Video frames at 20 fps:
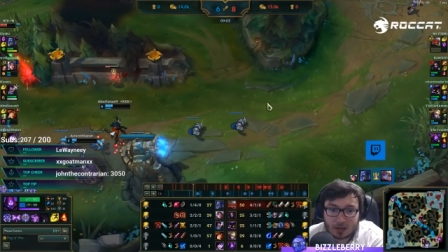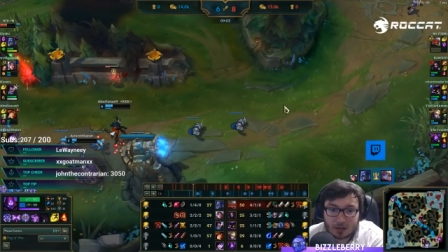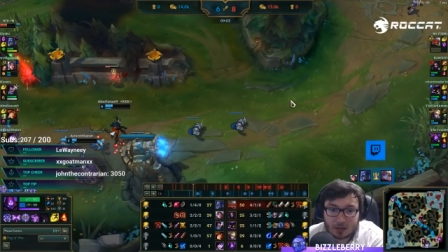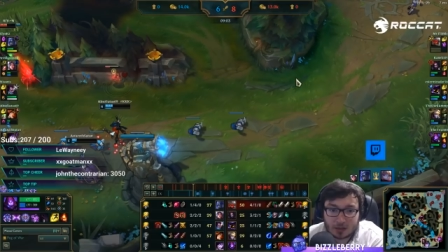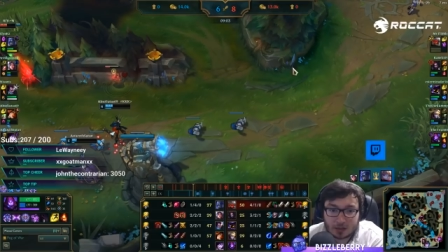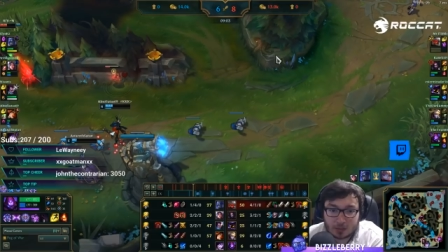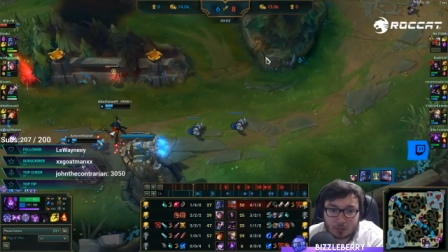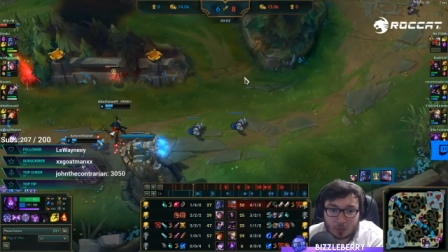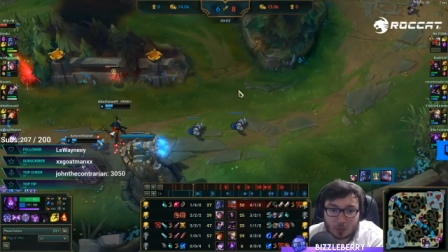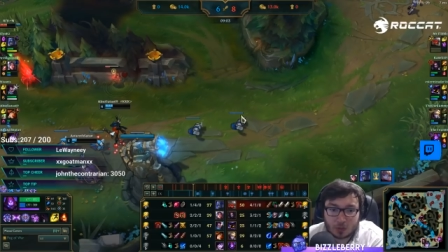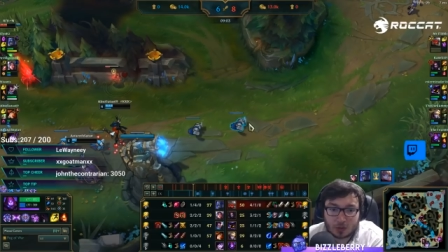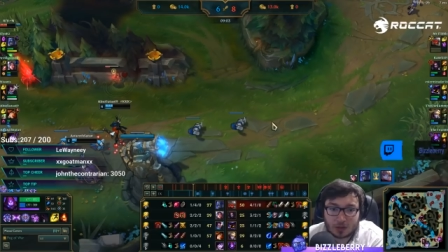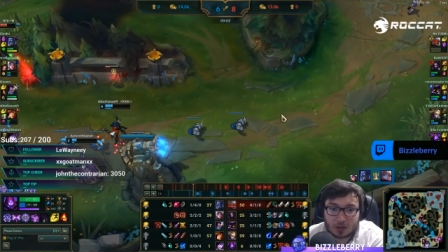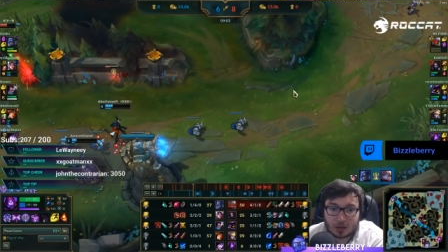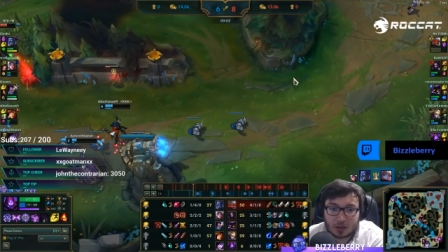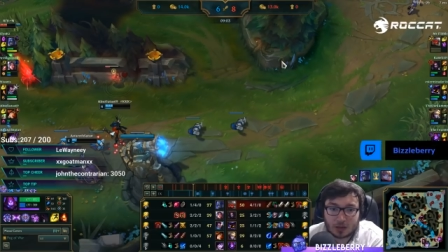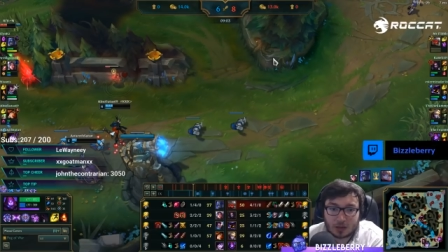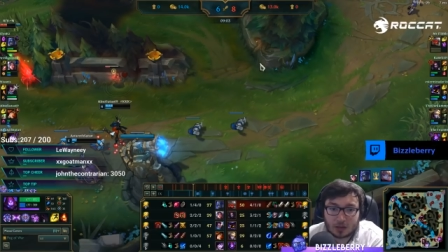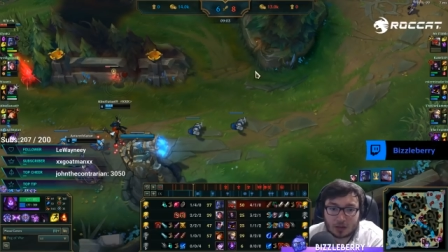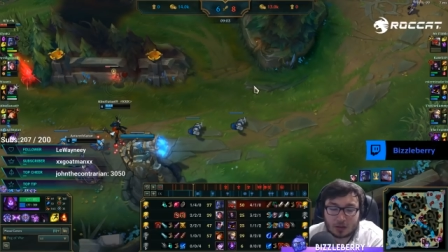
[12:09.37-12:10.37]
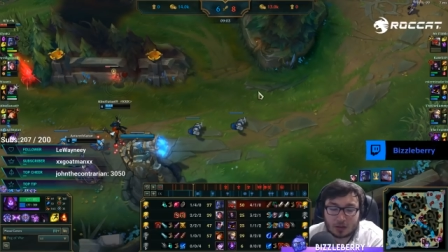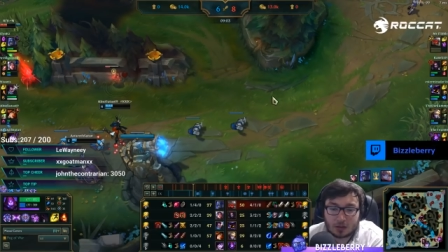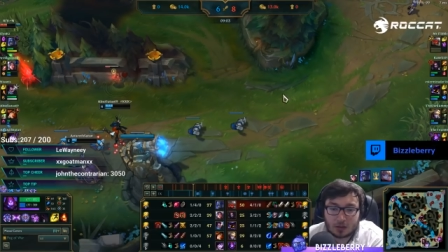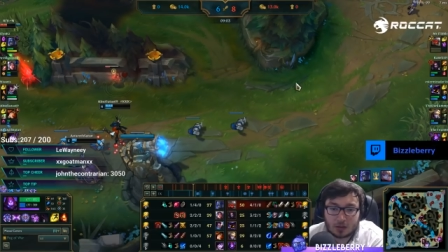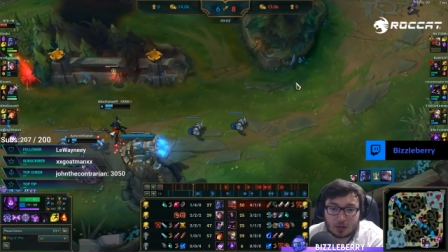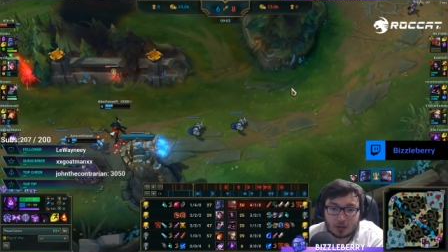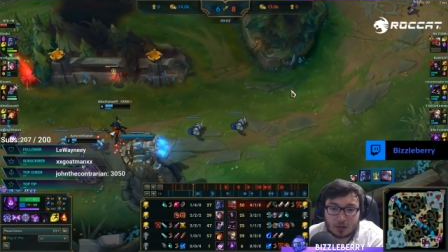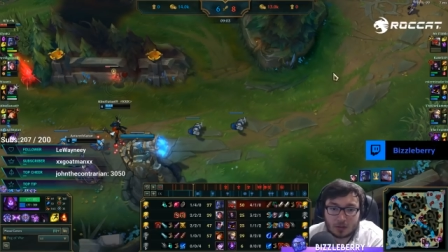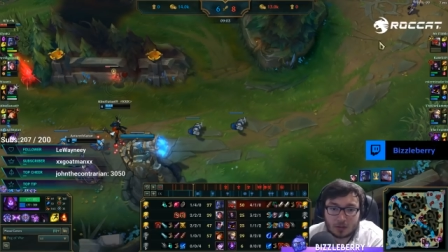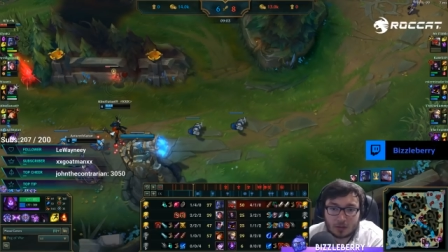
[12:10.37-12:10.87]
at this point here.
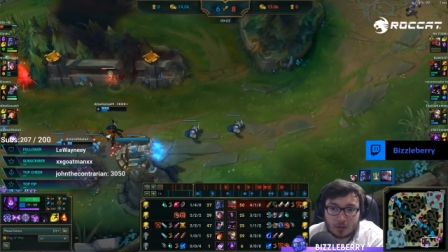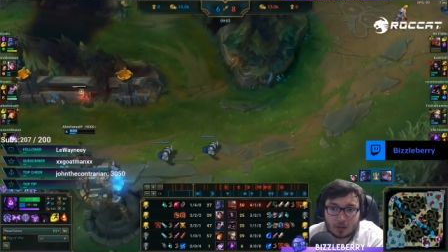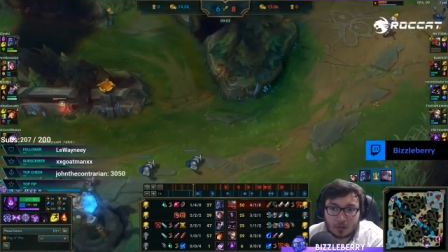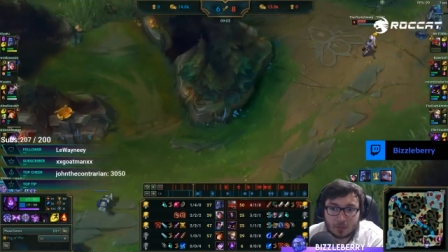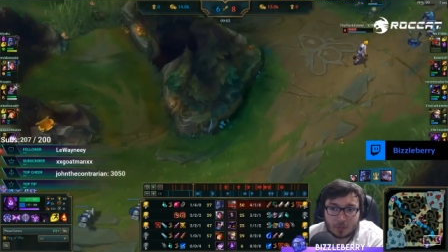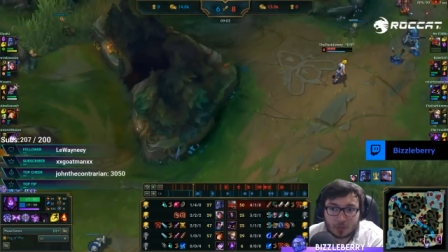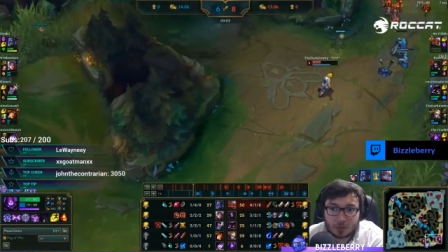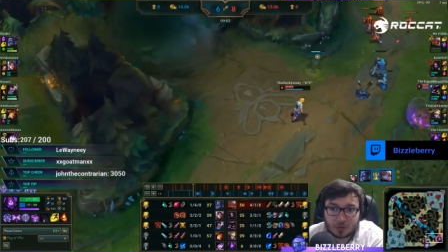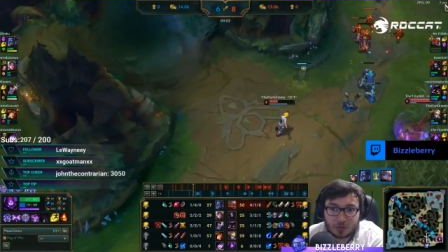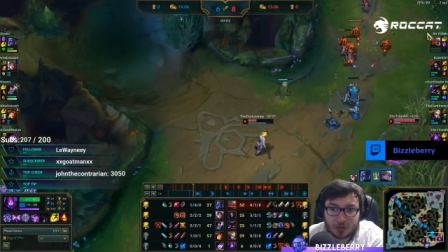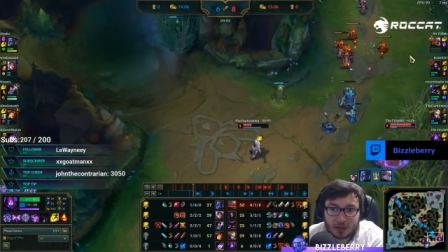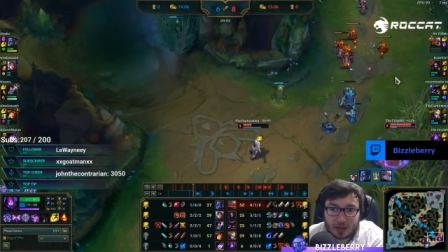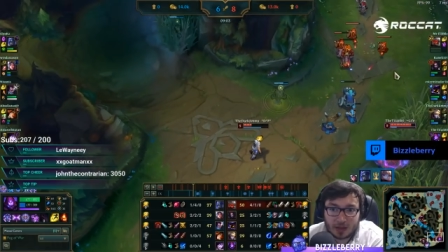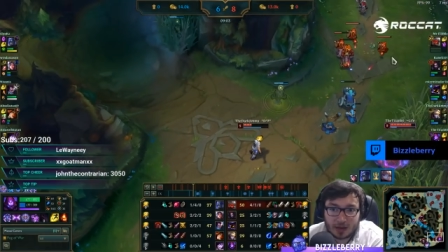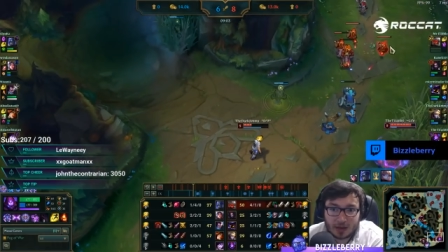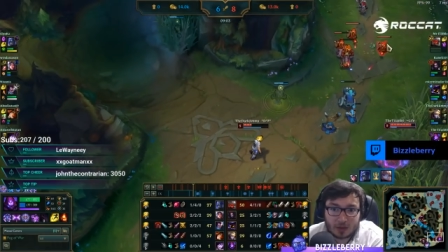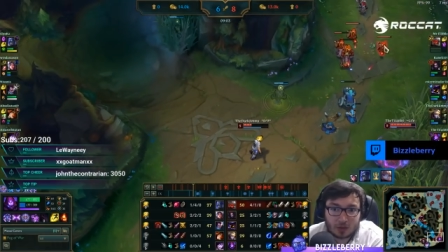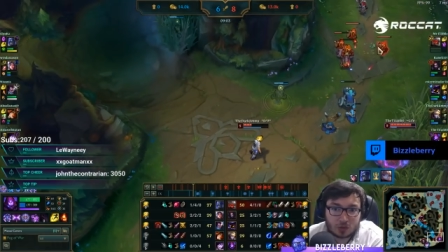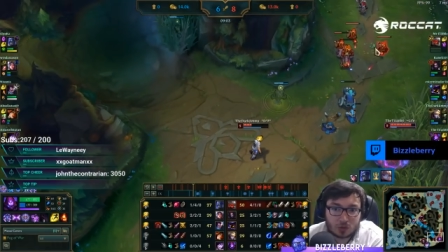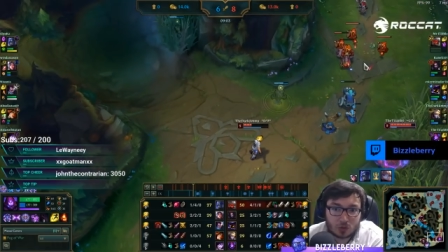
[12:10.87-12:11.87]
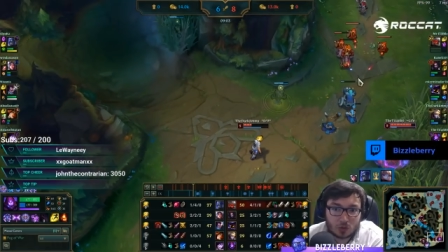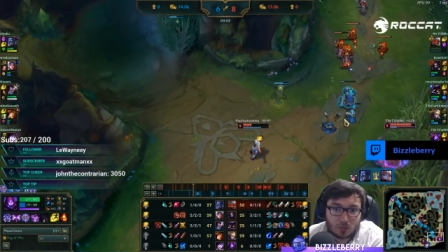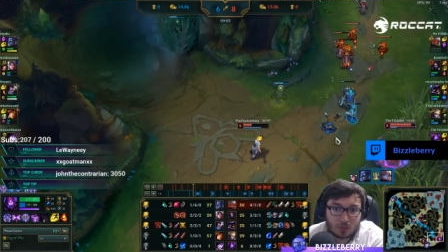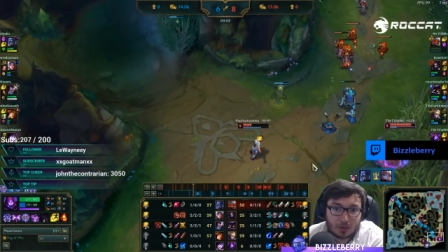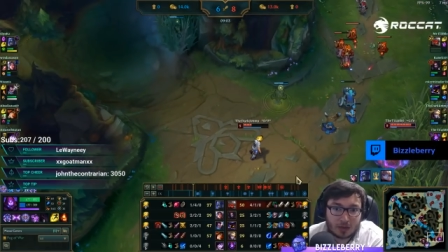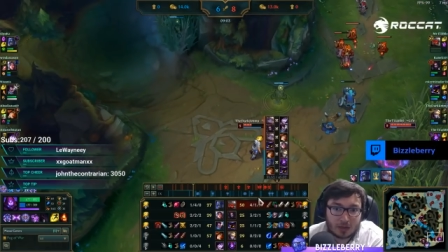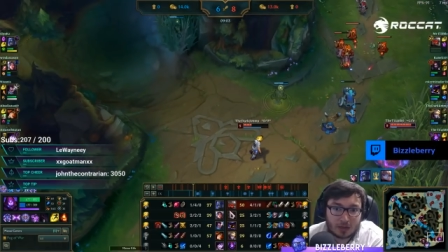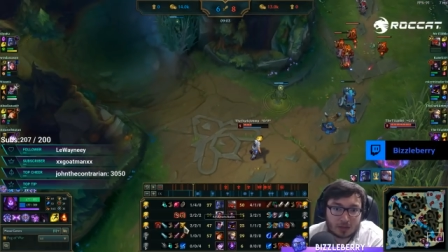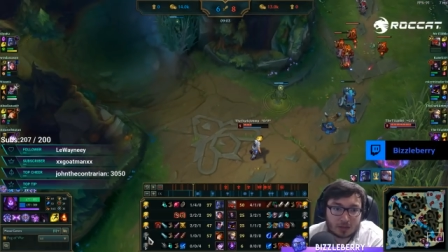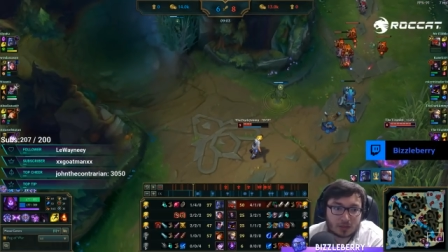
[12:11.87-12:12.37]
So that allows your
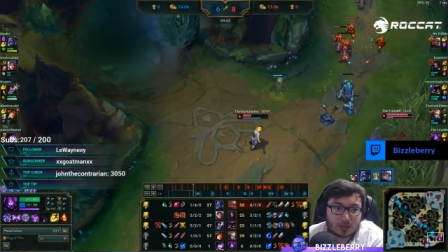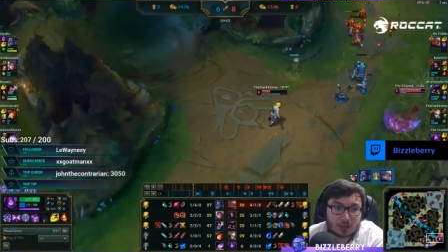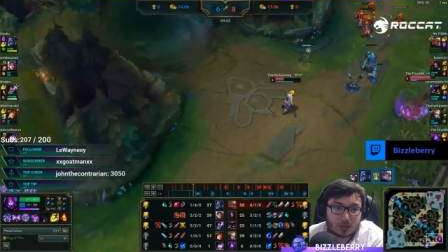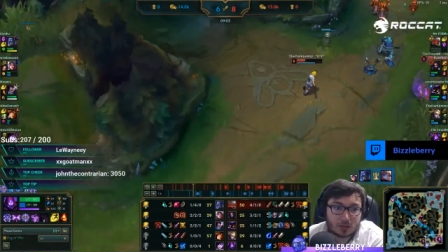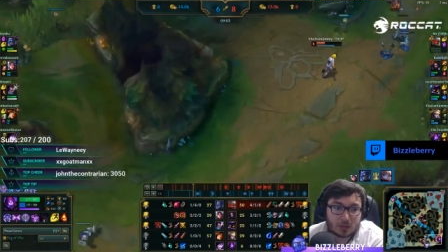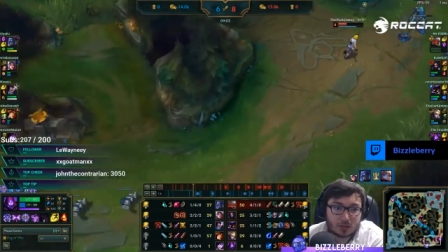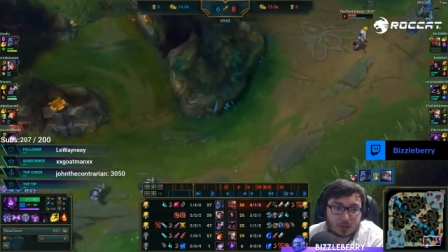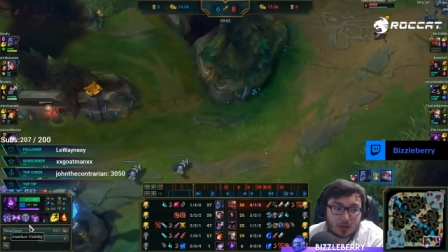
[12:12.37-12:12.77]
minions